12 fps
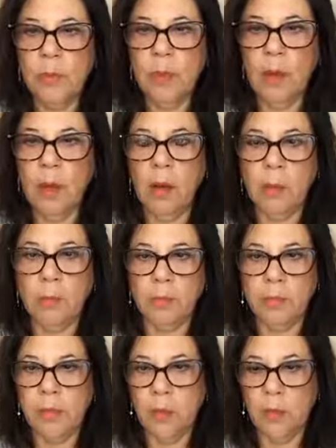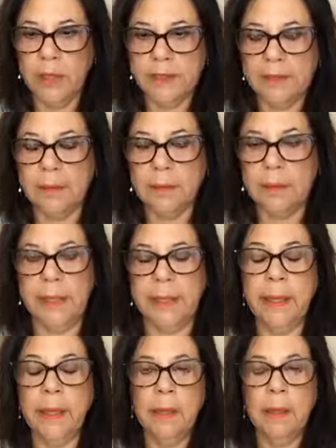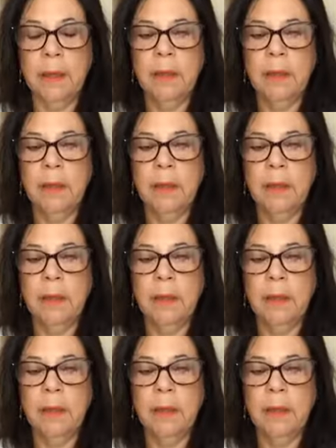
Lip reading: um, recently